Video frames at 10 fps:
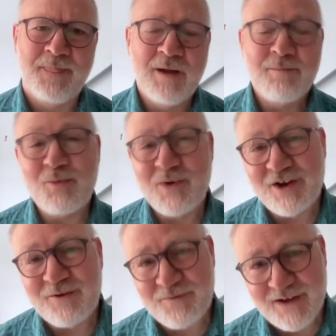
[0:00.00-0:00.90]
But we
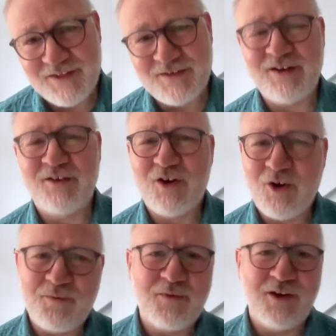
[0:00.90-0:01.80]
are faithless
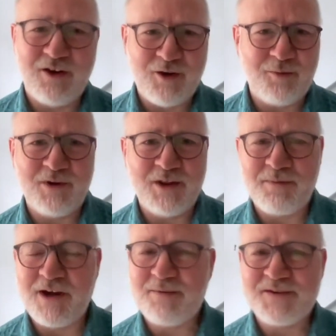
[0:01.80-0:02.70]
often, aren't we? The
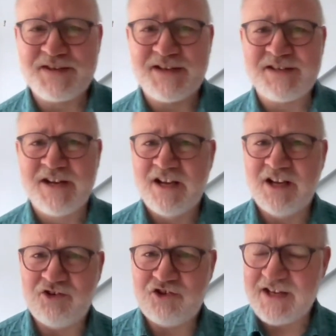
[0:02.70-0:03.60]
Bible says
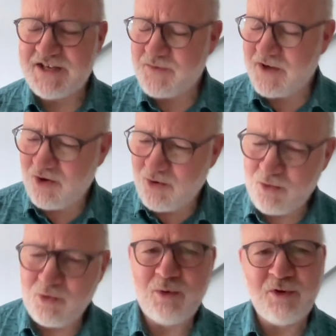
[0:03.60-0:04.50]
in James, we
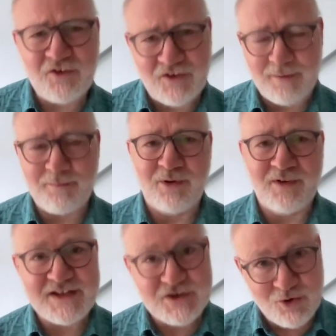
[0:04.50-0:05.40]
all stumble.
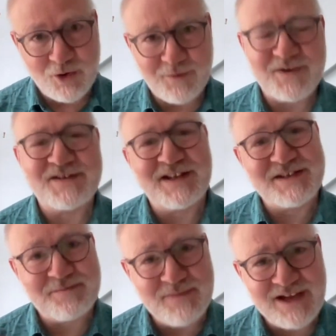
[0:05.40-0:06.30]
That's all of us.
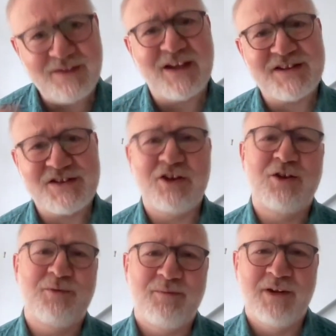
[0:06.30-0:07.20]
That's me. That's
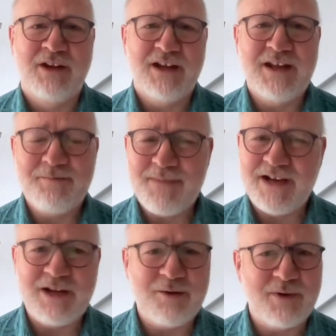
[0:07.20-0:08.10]
you in
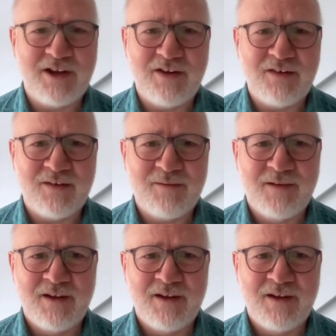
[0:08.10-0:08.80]
many ways.